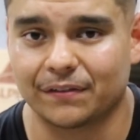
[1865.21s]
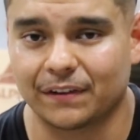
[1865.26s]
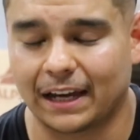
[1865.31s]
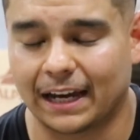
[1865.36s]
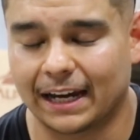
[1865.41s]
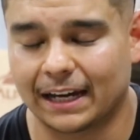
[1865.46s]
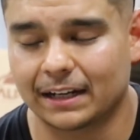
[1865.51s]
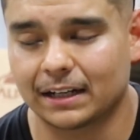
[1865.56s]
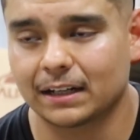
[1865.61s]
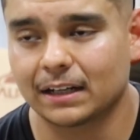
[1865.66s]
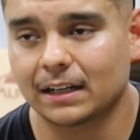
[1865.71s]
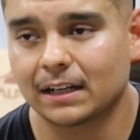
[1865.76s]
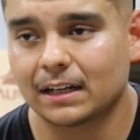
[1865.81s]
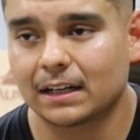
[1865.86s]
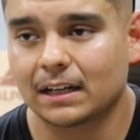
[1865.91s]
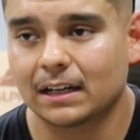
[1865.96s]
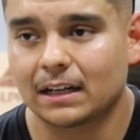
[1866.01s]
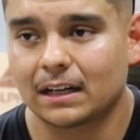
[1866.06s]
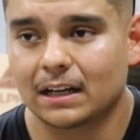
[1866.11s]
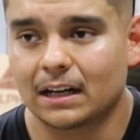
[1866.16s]
And
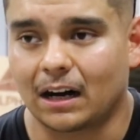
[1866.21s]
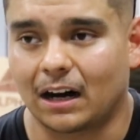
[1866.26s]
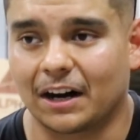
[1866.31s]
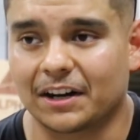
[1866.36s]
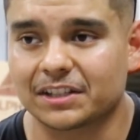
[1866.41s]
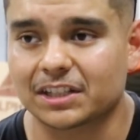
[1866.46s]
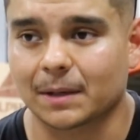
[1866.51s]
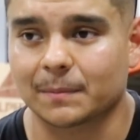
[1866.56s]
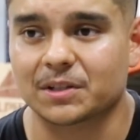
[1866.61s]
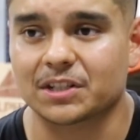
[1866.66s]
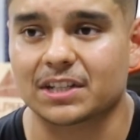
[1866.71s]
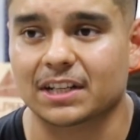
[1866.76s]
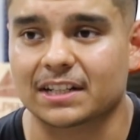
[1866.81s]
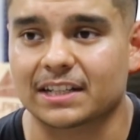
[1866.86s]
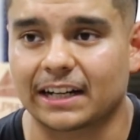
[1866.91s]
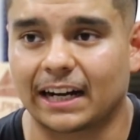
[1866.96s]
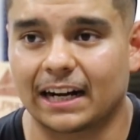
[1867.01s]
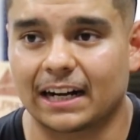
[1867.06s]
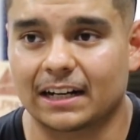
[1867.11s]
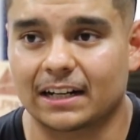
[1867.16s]
honestly, I'm just
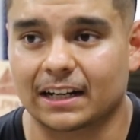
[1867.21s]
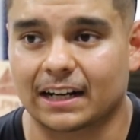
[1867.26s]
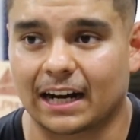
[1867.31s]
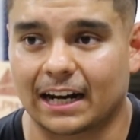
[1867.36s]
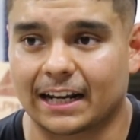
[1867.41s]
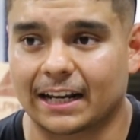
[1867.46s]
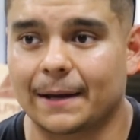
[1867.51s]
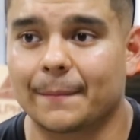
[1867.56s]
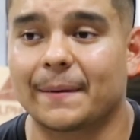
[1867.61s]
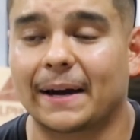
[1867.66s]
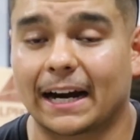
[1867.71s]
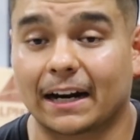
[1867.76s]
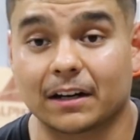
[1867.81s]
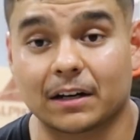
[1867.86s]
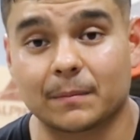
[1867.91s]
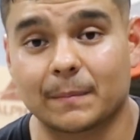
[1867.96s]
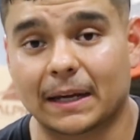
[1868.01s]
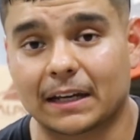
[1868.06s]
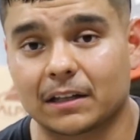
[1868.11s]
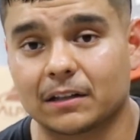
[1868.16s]
excited to kind of get back into
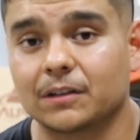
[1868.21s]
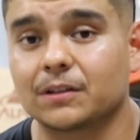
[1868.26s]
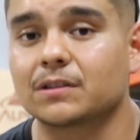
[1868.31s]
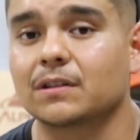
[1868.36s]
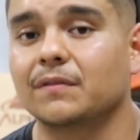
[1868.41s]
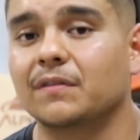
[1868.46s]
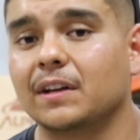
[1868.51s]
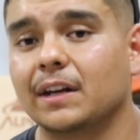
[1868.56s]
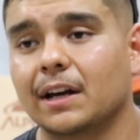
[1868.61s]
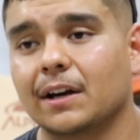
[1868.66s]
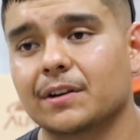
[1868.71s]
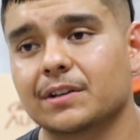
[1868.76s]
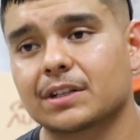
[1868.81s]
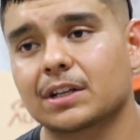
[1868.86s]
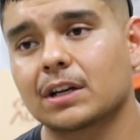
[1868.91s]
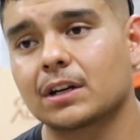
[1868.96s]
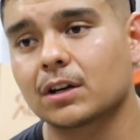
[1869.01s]
making YouTube videos,